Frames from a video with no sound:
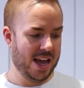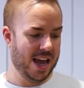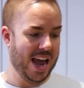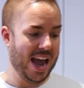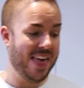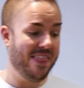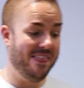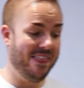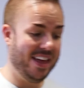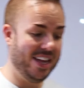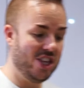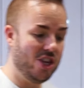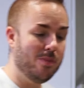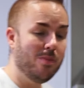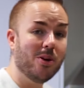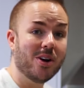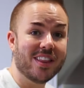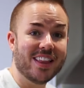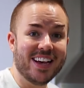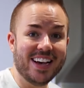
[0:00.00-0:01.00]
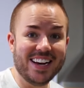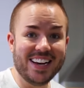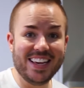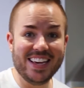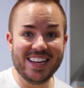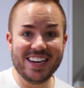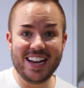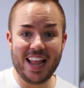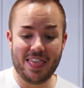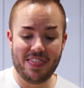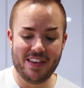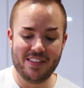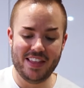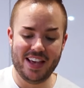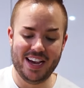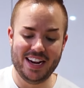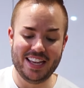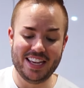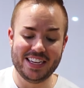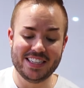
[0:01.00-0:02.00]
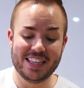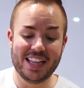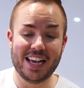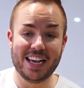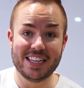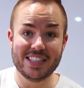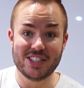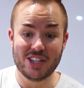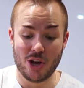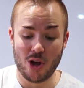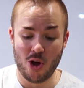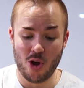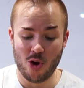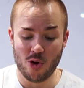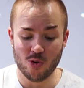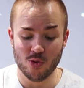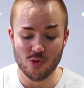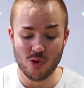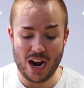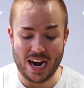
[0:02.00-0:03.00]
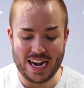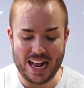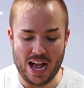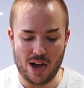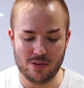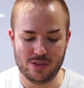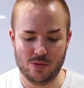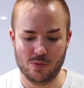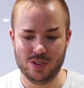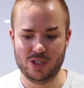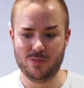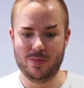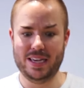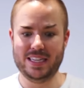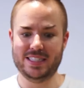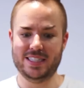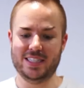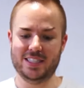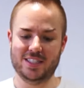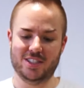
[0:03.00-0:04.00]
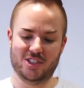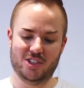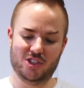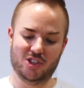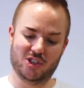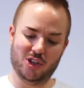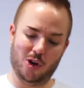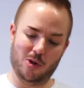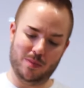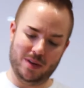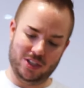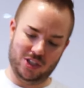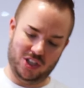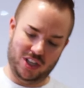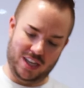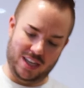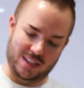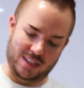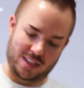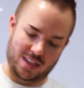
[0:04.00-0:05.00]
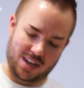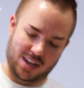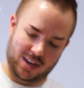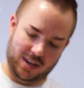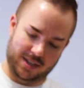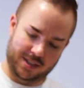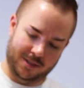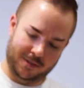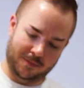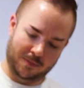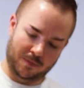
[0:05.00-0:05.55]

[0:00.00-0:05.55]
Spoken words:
and then you pour the honey in, and the honey glides right out, which makes it so much easier.